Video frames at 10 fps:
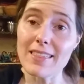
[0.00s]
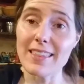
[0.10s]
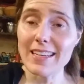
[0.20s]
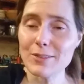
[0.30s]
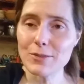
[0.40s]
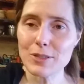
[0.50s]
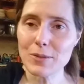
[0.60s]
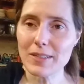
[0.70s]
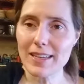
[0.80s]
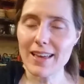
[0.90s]
thanks for
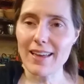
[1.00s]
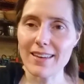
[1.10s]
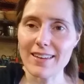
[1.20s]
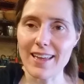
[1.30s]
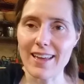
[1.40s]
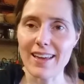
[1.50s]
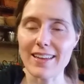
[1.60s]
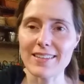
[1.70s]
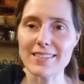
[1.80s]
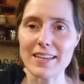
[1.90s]
tuning in,
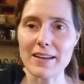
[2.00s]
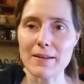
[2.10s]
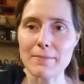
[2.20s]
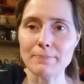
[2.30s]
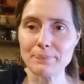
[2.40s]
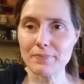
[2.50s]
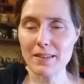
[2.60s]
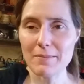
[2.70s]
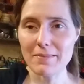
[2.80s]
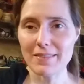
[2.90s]
and
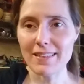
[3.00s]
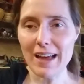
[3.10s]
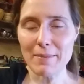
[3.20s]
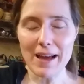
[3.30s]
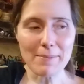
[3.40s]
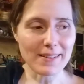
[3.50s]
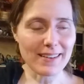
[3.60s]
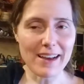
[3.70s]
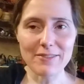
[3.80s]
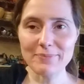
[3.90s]
I'm happy
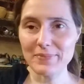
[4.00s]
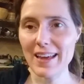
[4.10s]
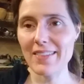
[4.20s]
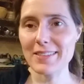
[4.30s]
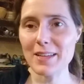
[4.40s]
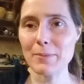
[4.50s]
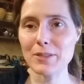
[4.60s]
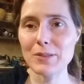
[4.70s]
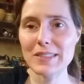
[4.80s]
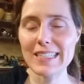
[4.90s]
to have had this
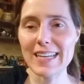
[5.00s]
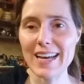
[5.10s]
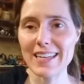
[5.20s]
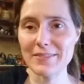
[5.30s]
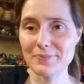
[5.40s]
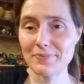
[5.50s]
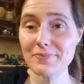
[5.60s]
opportunity to kind of